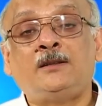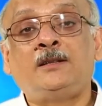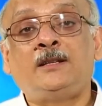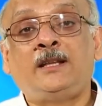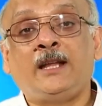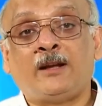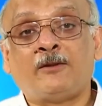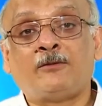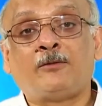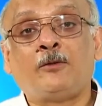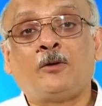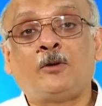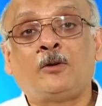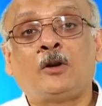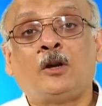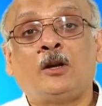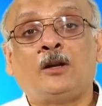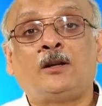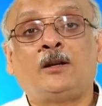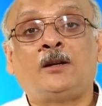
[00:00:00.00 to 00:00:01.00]
therefore
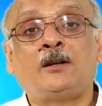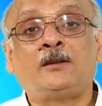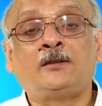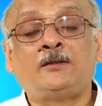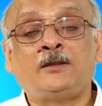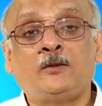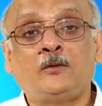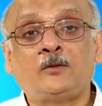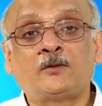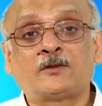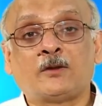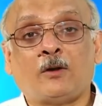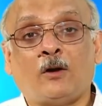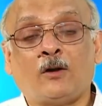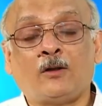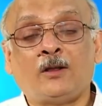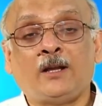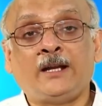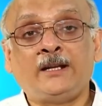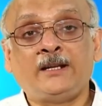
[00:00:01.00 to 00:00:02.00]
those
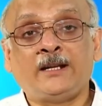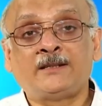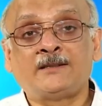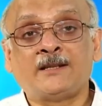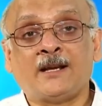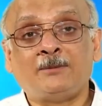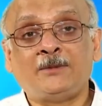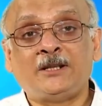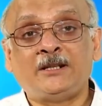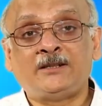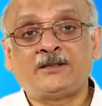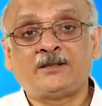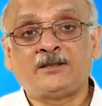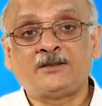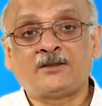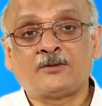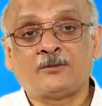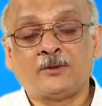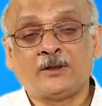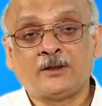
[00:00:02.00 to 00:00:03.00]
online
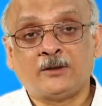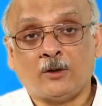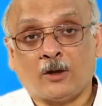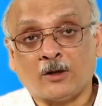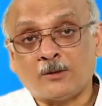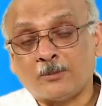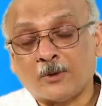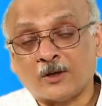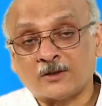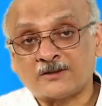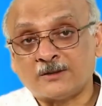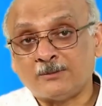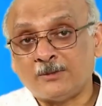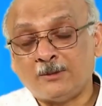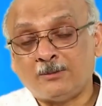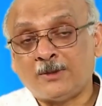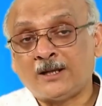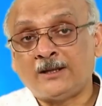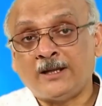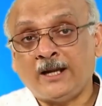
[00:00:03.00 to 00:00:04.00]
examinations were not
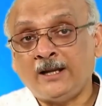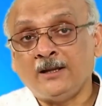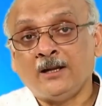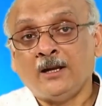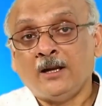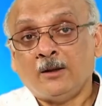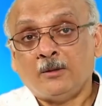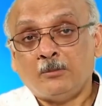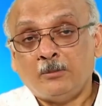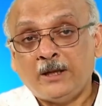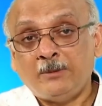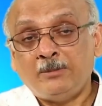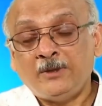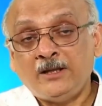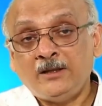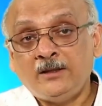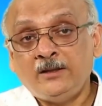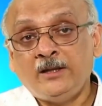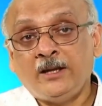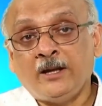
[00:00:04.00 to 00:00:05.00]
possible. But then
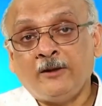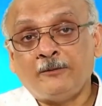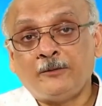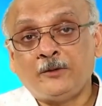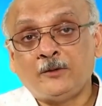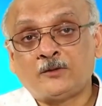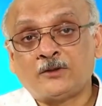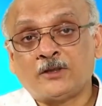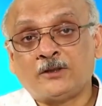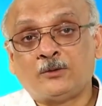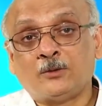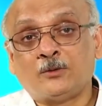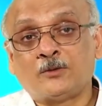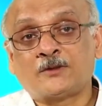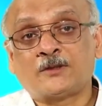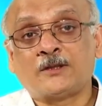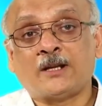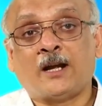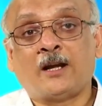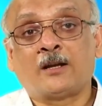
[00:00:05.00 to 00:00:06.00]
maybe in near future
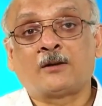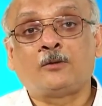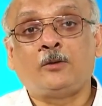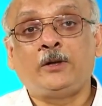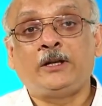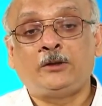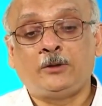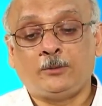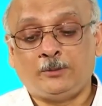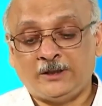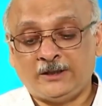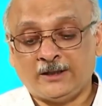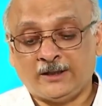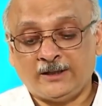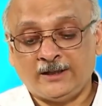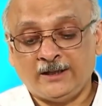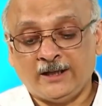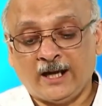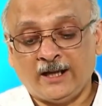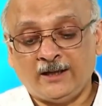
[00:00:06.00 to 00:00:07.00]
those are going to be the
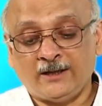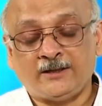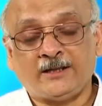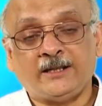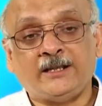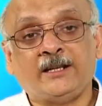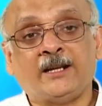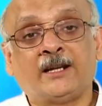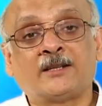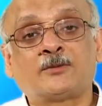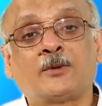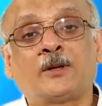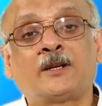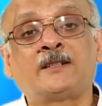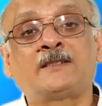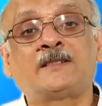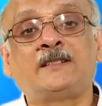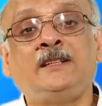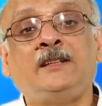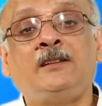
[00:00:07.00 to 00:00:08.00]
reality as far
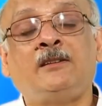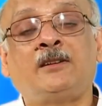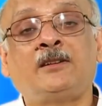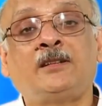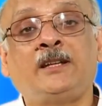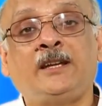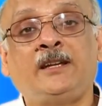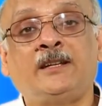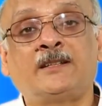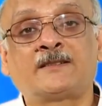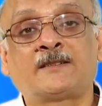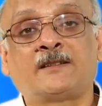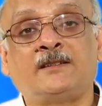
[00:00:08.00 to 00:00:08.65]
as e-learning is